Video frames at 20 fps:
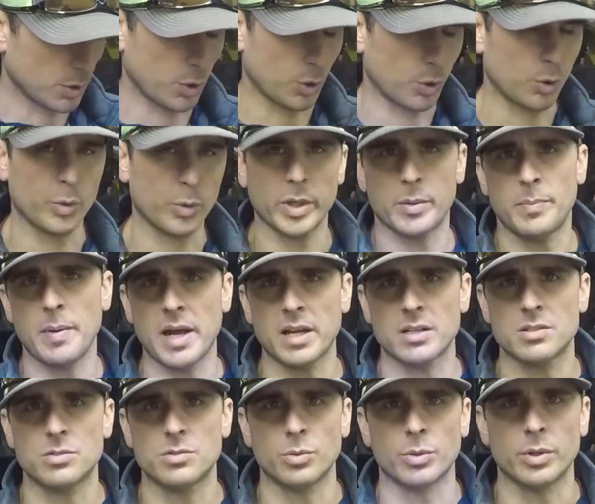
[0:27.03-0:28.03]
quick
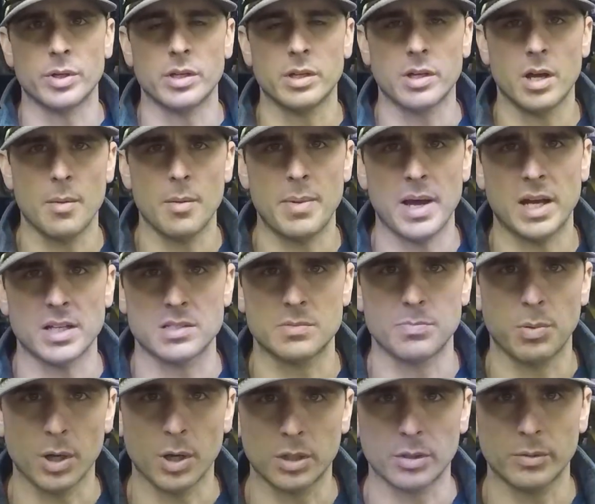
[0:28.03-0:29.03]
backstory about
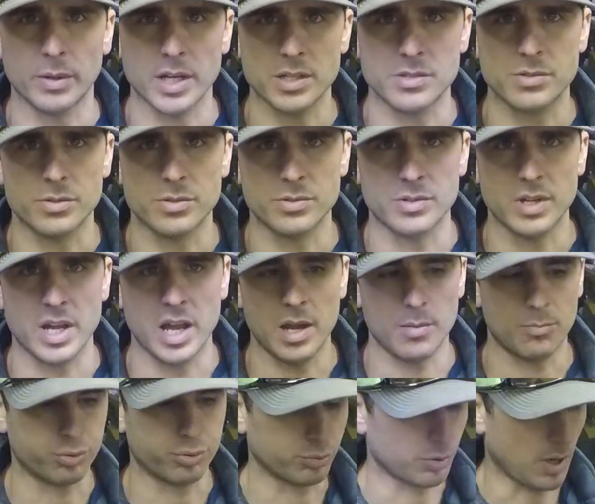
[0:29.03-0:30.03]
spark arrestors
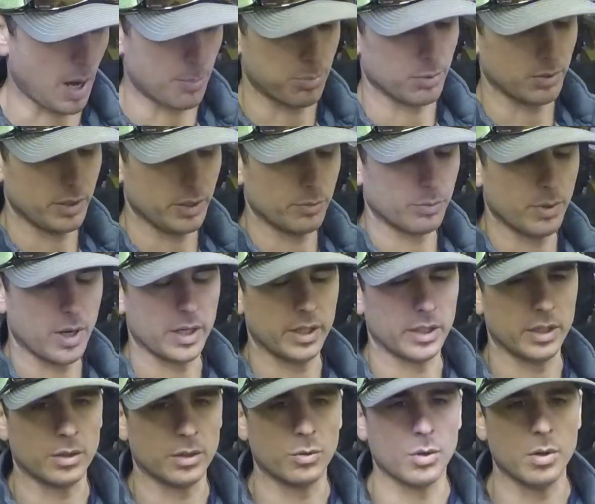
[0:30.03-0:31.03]
and properly
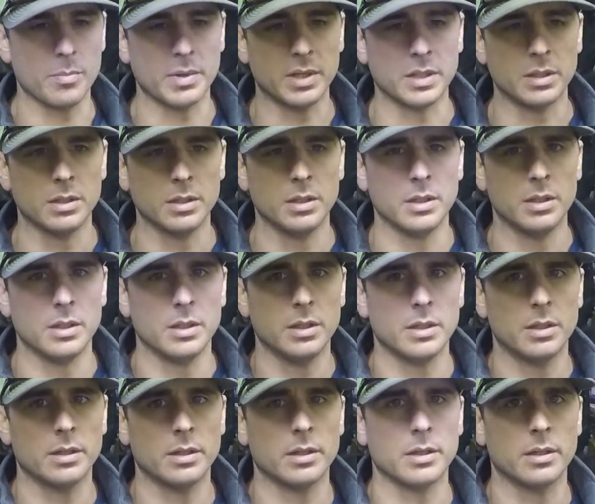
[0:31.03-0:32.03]
running equipment.
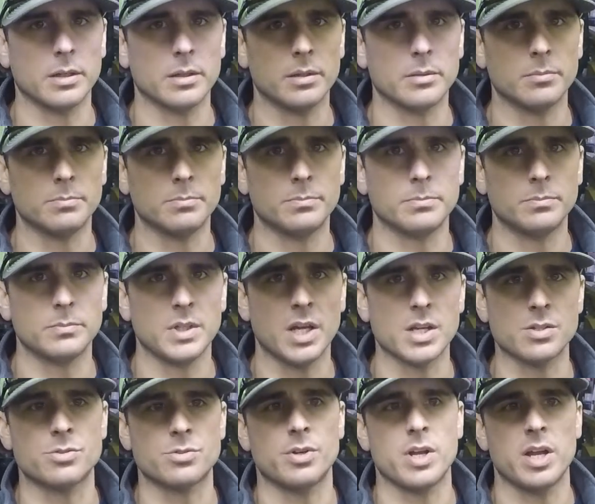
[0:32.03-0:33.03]

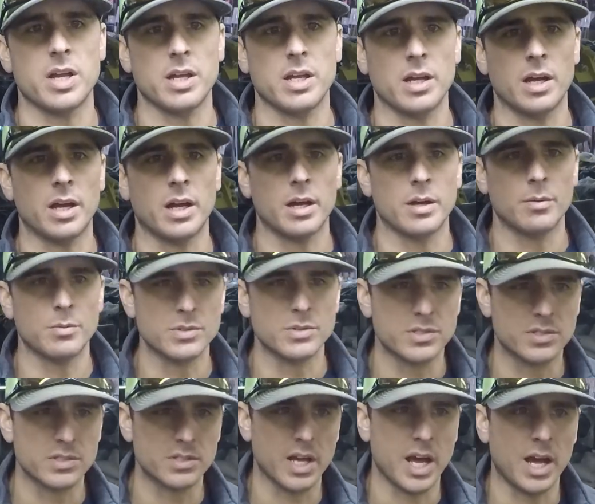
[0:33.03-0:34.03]
Yesterday I
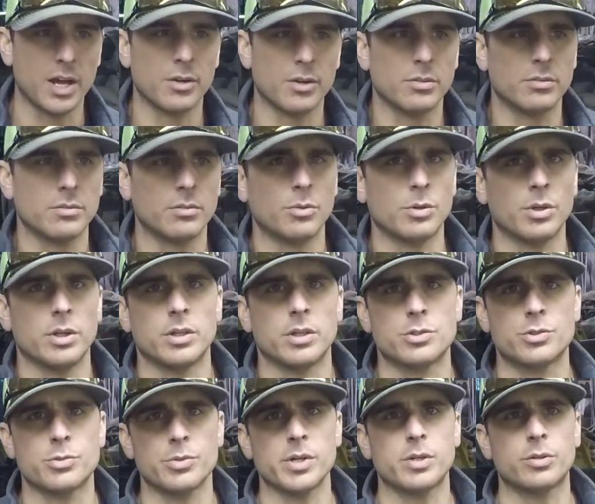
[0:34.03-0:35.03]
was out on a
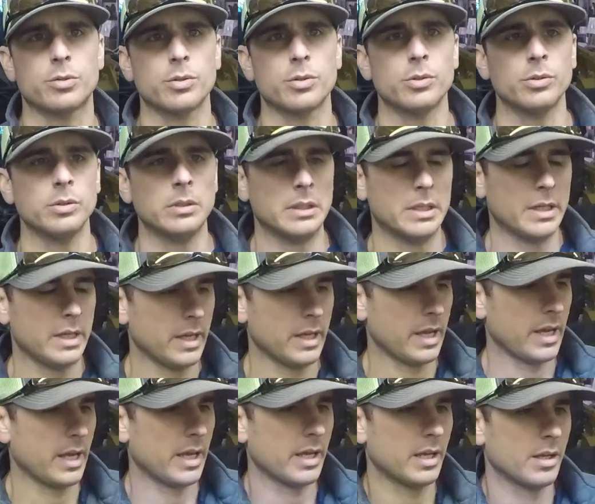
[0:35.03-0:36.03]
tree crew
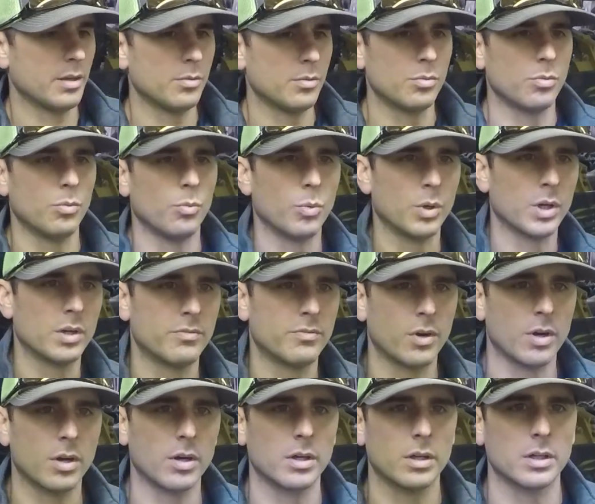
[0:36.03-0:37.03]
and one of
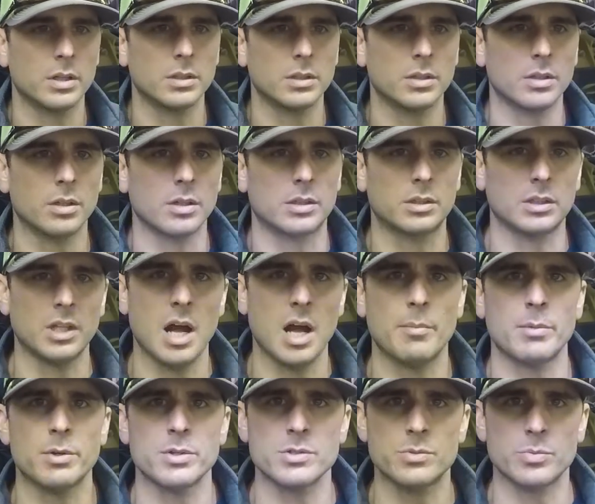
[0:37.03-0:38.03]
our
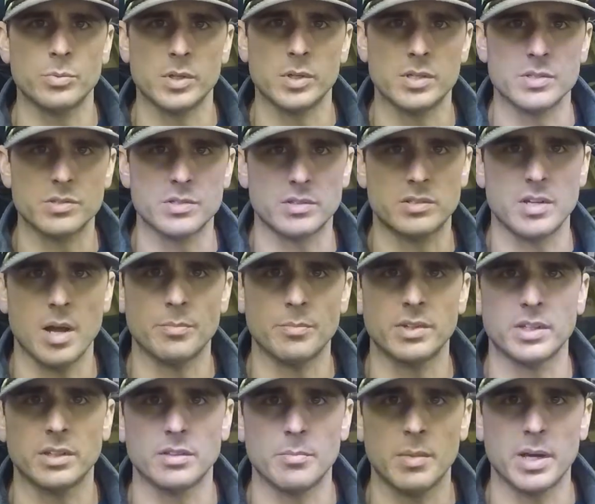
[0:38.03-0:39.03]
climbers was
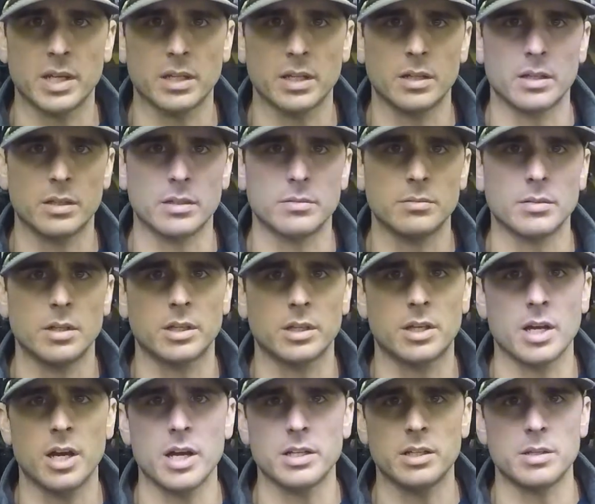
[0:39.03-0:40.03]
attempting to make a
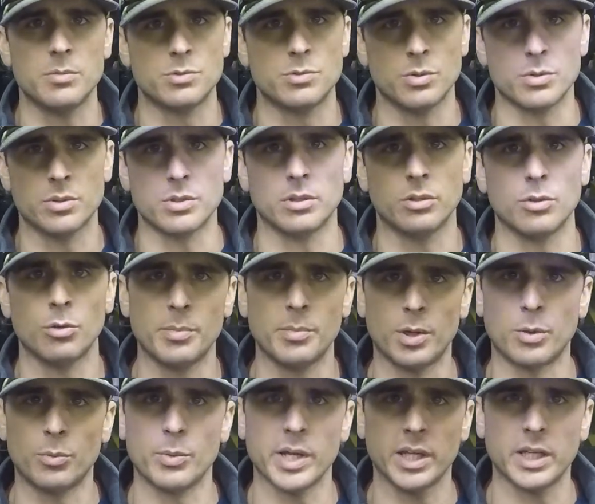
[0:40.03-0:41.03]
cut. He was doing a little bit
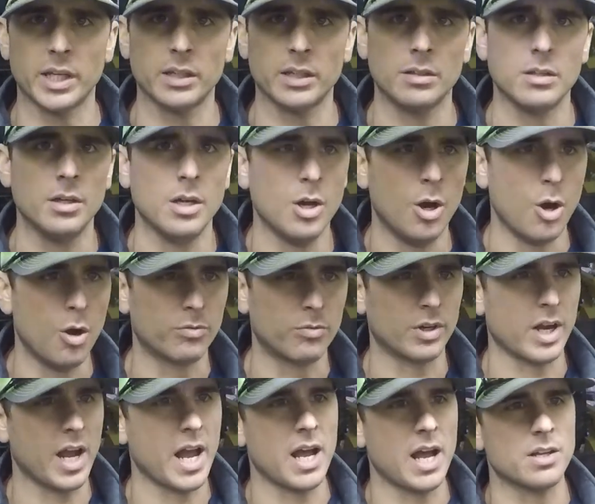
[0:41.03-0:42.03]
of rigging
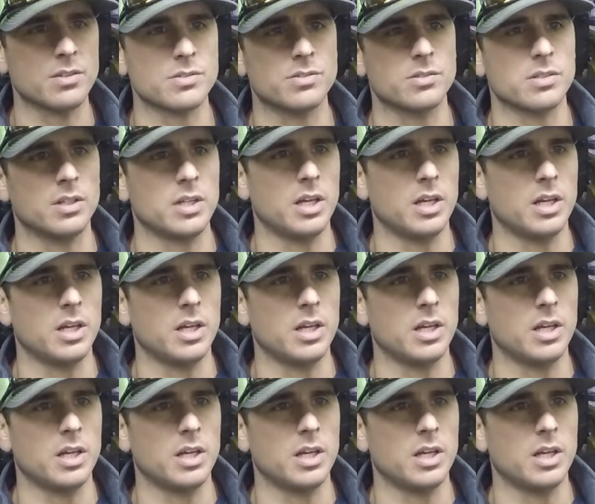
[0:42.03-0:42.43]
over a house.